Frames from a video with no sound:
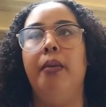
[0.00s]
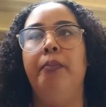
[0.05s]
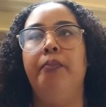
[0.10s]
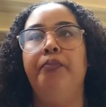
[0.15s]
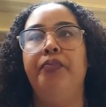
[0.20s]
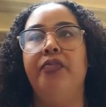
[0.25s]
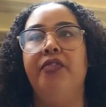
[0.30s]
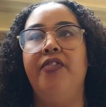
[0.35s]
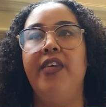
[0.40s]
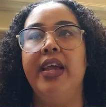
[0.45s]

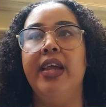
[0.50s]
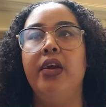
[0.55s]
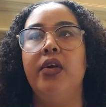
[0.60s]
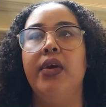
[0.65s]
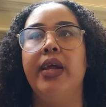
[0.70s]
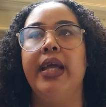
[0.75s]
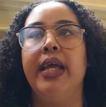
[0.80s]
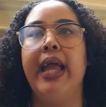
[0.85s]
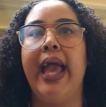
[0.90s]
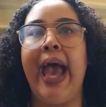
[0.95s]

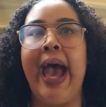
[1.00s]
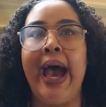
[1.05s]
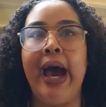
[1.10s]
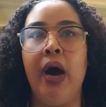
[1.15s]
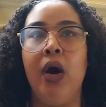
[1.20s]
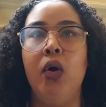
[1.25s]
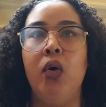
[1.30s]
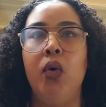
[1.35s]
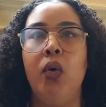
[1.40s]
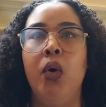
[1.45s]
figuring
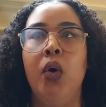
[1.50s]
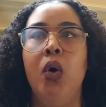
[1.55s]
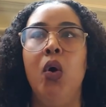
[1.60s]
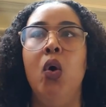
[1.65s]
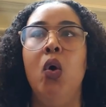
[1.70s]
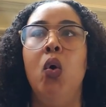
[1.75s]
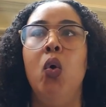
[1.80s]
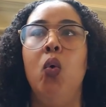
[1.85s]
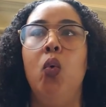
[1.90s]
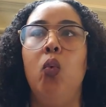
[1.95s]
out
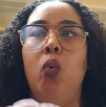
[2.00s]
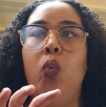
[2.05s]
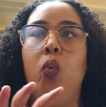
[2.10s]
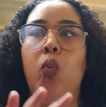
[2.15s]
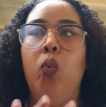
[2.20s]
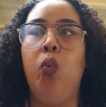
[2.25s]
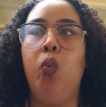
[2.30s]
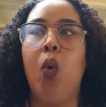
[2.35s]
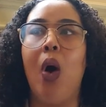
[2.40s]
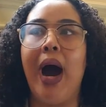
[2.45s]

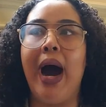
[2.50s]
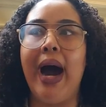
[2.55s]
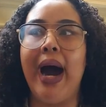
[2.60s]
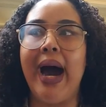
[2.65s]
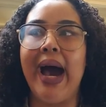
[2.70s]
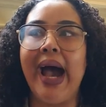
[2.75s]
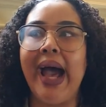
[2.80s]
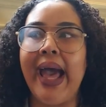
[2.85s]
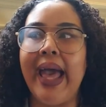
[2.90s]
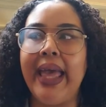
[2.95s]

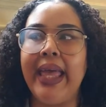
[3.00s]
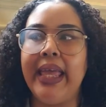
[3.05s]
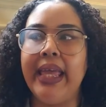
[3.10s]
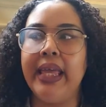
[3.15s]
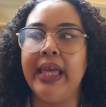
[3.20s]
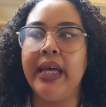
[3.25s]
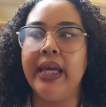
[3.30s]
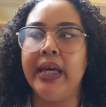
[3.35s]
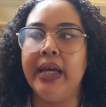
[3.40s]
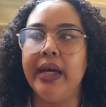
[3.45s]
why
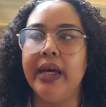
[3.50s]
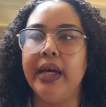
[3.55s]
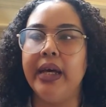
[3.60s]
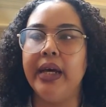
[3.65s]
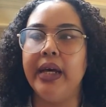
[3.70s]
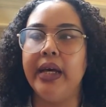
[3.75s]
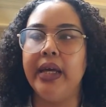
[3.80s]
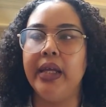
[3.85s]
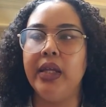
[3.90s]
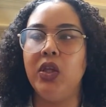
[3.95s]

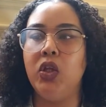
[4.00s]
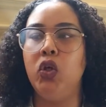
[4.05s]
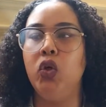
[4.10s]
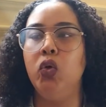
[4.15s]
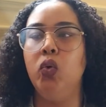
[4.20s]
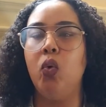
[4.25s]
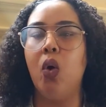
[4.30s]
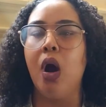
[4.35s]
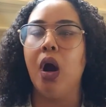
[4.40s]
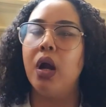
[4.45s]
you
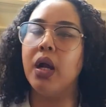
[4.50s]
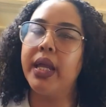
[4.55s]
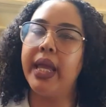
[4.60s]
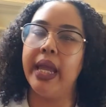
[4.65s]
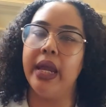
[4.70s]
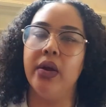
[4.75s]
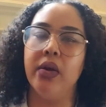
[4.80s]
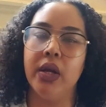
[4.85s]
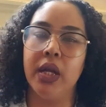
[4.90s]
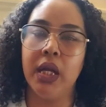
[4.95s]
are
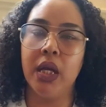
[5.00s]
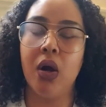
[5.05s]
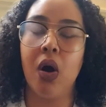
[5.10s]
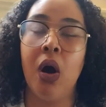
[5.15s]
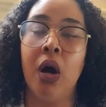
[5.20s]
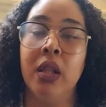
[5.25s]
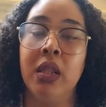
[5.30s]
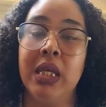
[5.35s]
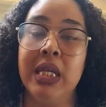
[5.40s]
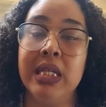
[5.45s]
carrying all
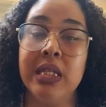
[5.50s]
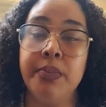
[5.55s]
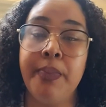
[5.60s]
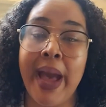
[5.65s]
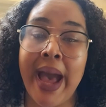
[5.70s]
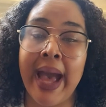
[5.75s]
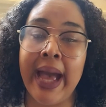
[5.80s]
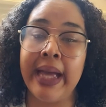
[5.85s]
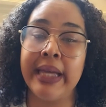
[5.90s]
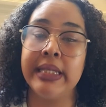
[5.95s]
these
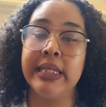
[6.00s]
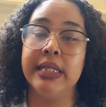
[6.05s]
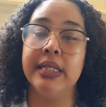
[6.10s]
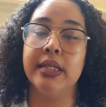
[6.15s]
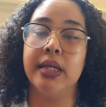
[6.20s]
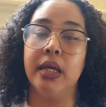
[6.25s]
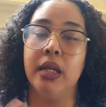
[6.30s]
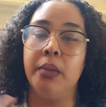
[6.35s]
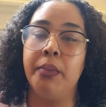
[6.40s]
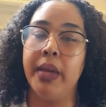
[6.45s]
bags is going
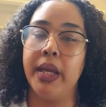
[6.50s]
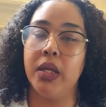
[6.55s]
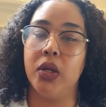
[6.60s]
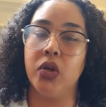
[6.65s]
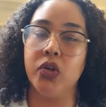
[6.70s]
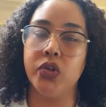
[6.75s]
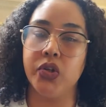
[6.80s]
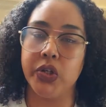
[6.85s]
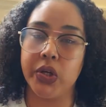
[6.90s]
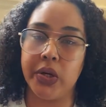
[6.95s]
to make your
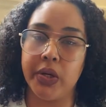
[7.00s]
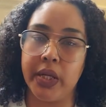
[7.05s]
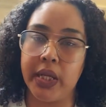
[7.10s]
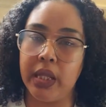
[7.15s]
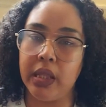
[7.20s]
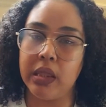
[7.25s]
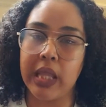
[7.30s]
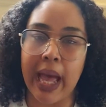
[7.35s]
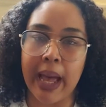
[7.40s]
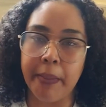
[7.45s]
journey
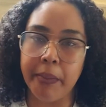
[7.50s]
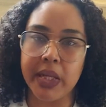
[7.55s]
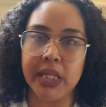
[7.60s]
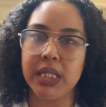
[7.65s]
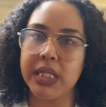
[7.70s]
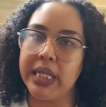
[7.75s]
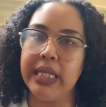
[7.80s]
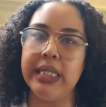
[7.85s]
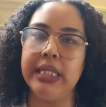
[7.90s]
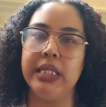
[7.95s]
that much
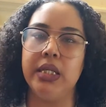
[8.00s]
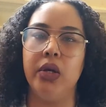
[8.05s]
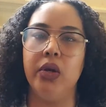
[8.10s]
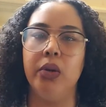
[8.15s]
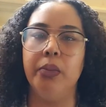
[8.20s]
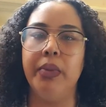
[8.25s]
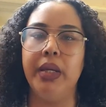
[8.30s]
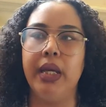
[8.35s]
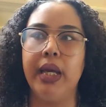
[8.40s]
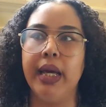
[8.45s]
easier,
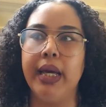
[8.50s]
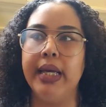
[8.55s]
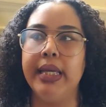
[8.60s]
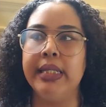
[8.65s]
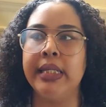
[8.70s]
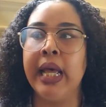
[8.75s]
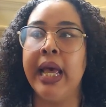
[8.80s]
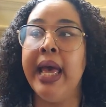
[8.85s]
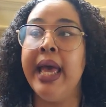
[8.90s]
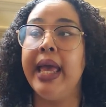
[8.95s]
because
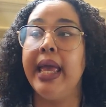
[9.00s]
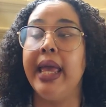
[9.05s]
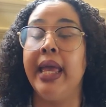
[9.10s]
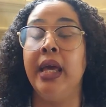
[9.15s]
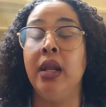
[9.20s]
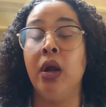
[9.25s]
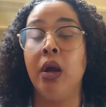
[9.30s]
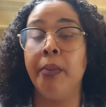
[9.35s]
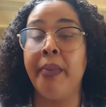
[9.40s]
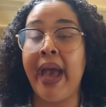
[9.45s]
in our
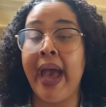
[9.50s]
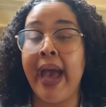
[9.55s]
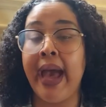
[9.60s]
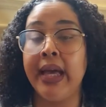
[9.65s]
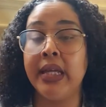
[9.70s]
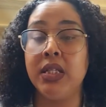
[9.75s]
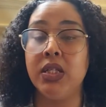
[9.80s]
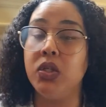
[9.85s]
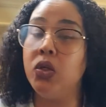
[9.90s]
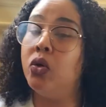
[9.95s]
bags
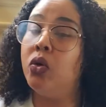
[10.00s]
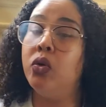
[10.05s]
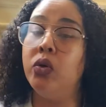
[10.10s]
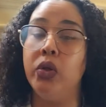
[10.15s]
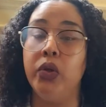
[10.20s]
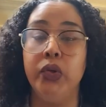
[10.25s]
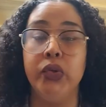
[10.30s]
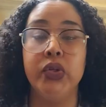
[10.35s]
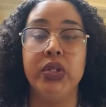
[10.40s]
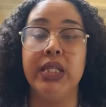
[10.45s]
you'll
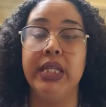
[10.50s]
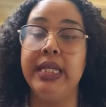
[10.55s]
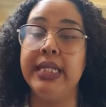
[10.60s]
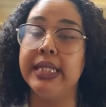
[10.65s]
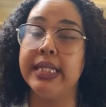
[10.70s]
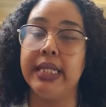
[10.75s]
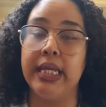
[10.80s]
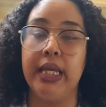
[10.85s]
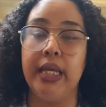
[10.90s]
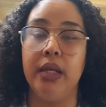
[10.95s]
usually
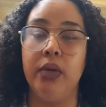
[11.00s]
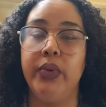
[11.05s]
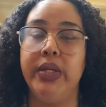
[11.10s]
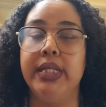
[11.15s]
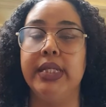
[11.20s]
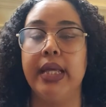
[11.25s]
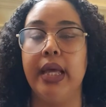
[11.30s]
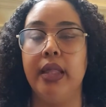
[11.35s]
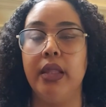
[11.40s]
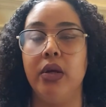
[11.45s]
see, and we
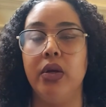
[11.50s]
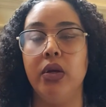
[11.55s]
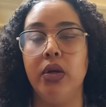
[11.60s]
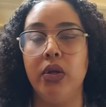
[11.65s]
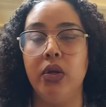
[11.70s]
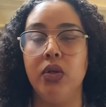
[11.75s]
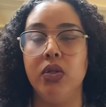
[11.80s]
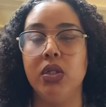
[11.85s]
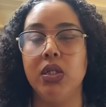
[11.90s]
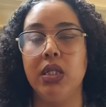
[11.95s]
say there are
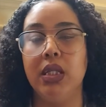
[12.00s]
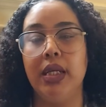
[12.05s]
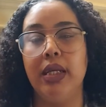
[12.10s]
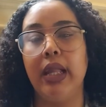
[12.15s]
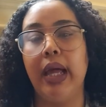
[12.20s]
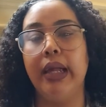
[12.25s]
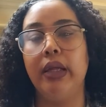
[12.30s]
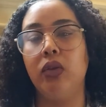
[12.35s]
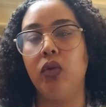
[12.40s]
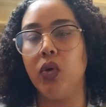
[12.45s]
usually
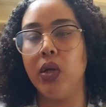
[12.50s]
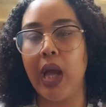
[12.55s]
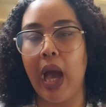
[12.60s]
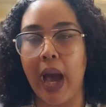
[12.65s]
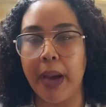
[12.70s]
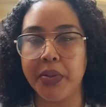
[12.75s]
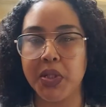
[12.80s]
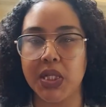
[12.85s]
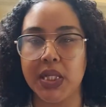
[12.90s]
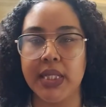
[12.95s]
like 3
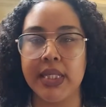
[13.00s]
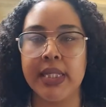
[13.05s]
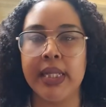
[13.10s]
options.